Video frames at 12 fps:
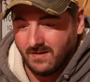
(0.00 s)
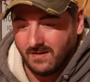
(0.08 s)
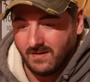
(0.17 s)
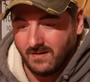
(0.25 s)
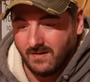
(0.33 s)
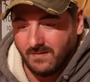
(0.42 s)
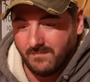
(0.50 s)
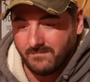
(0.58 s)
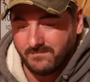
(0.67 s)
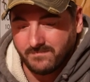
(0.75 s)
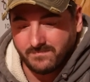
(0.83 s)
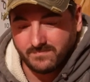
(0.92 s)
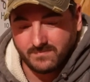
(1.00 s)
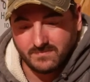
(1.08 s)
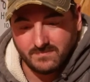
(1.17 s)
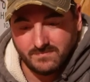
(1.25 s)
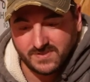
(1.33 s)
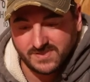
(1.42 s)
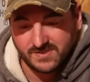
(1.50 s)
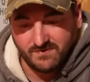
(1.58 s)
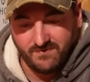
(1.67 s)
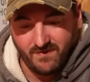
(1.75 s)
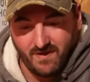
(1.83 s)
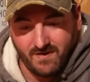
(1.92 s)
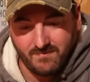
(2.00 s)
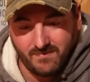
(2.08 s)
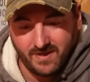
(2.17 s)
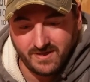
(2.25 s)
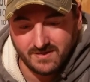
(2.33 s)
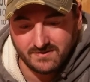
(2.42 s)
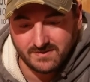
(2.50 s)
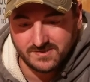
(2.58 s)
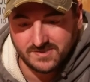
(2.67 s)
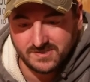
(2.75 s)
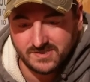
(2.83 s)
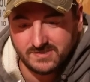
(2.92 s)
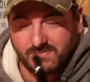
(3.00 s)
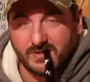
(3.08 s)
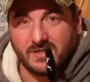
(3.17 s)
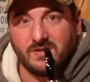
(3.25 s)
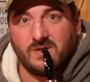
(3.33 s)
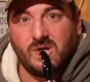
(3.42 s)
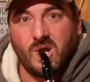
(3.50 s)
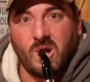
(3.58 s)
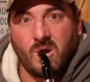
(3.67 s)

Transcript: But so far I'm liking this. This is pretty good.